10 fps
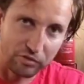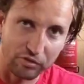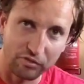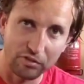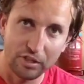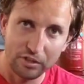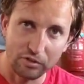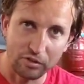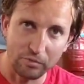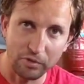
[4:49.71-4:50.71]
You just
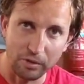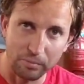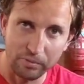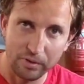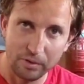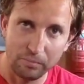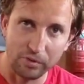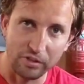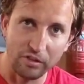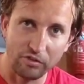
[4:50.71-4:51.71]
cut the pipe,
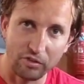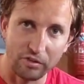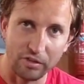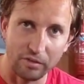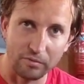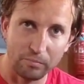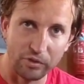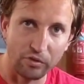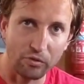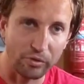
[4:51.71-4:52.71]
put the insert in,
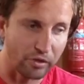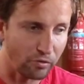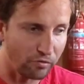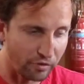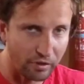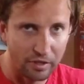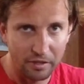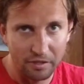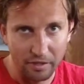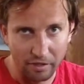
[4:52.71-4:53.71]
put the O-ring over,
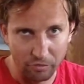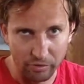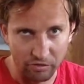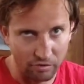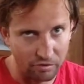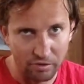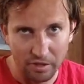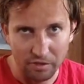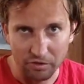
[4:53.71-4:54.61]
and twist it.